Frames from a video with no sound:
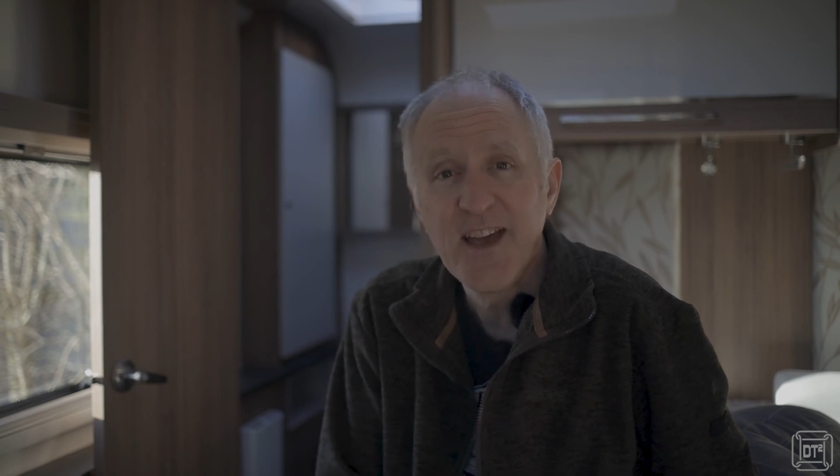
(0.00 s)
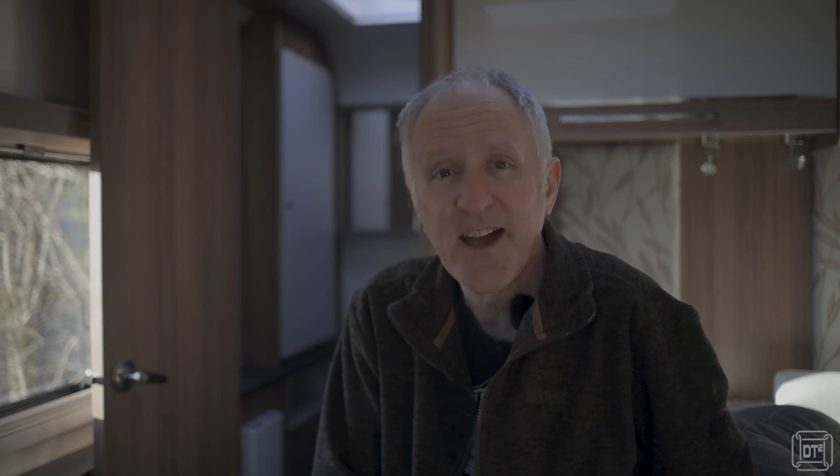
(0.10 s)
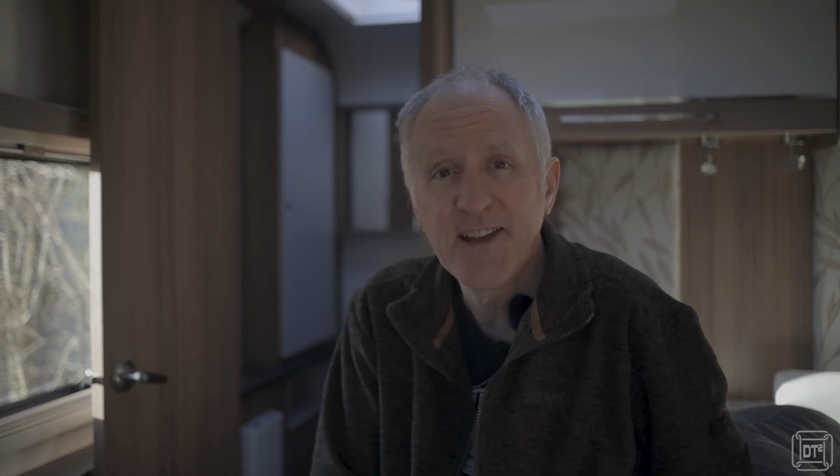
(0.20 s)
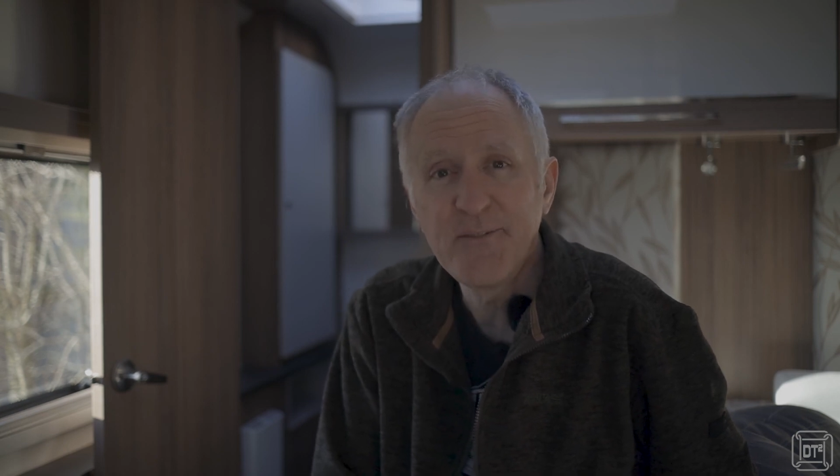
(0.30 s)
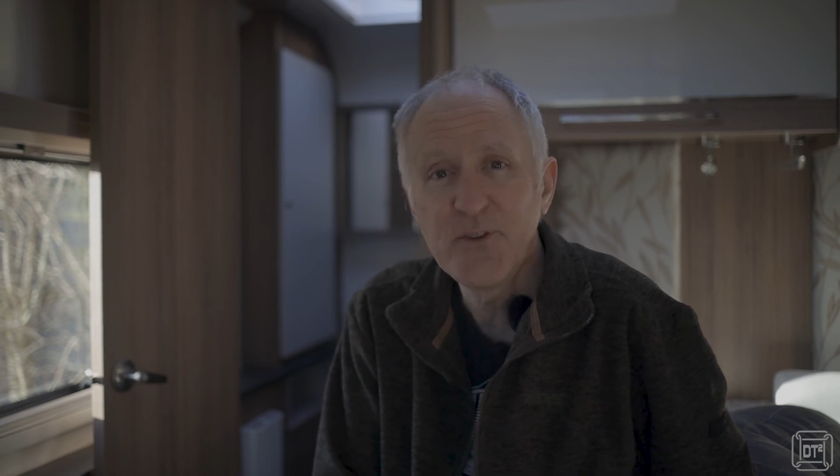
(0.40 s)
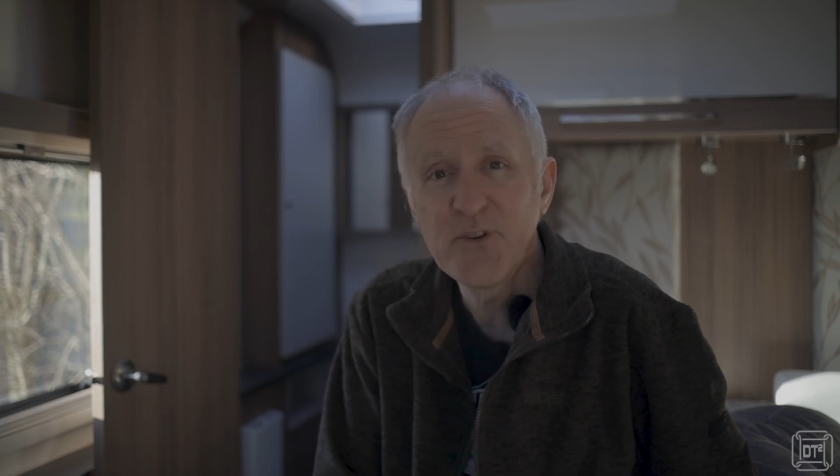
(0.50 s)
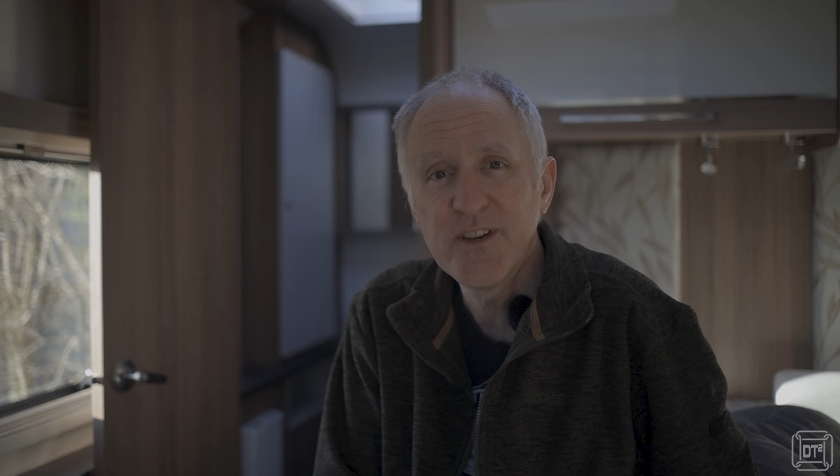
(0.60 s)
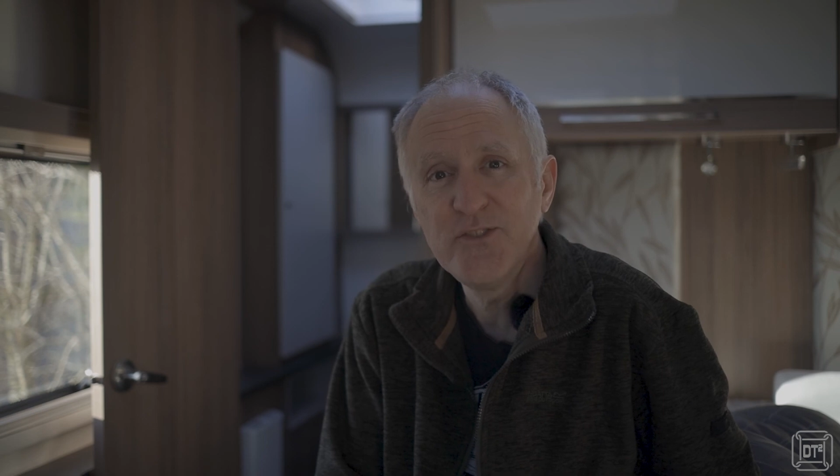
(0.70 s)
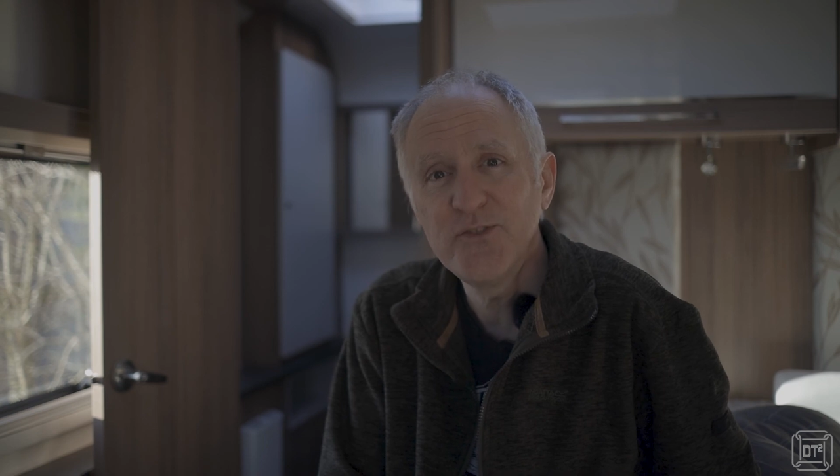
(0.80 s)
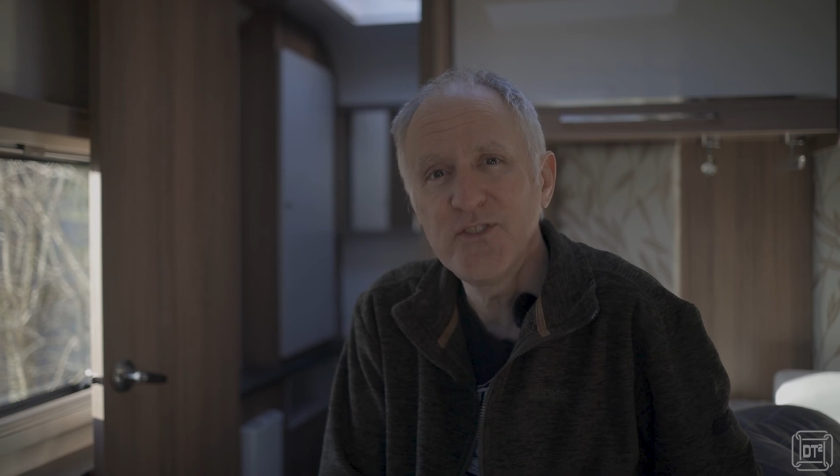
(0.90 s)
and if you're
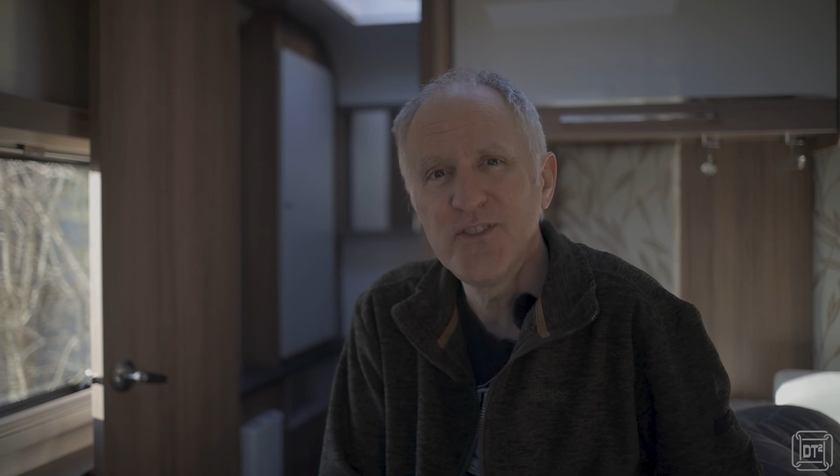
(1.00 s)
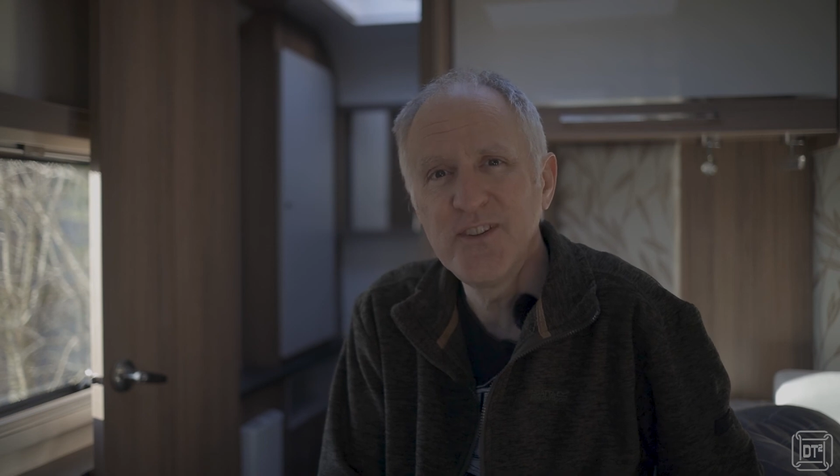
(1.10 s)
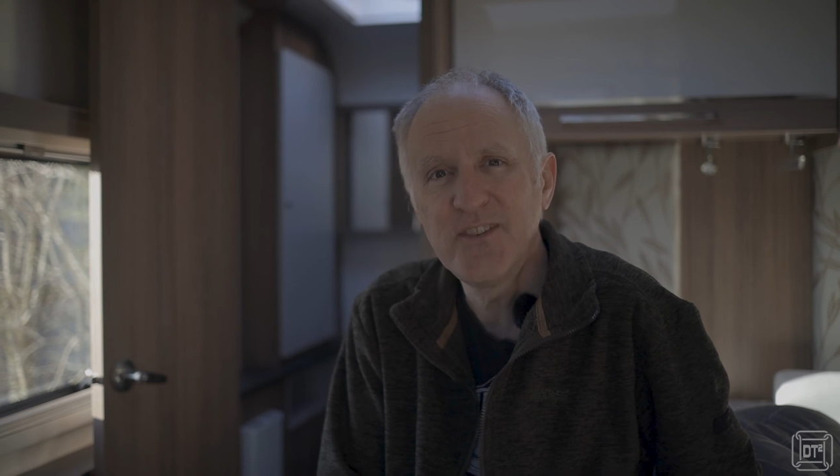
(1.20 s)
interested in